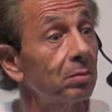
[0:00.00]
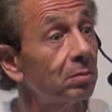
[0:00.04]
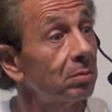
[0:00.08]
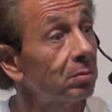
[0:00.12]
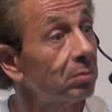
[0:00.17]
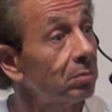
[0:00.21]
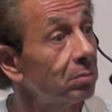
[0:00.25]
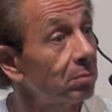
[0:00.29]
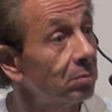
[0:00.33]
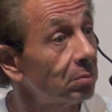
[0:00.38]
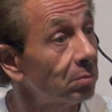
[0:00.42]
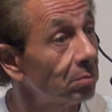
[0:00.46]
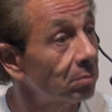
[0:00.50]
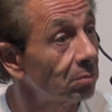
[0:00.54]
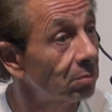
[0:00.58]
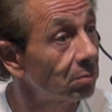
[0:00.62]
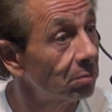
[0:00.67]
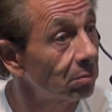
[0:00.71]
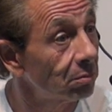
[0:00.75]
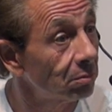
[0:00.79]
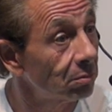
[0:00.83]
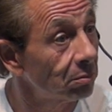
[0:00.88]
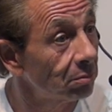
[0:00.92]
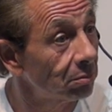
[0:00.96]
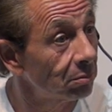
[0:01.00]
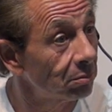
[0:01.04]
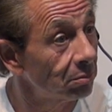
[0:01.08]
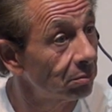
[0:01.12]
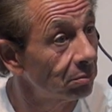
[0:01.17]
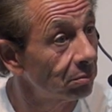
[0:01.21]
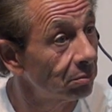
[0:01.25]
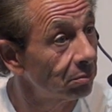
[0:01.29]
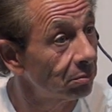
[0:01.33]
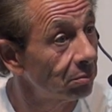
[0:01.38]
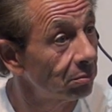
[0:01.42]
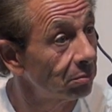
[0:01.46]

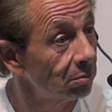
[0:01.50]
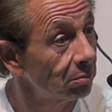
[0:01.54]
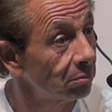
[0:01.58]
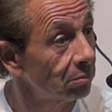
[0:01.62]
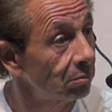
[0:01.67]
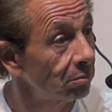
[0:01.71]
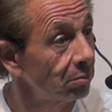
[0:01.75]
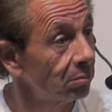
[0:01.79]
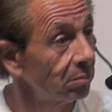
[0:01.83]
(no one is talking)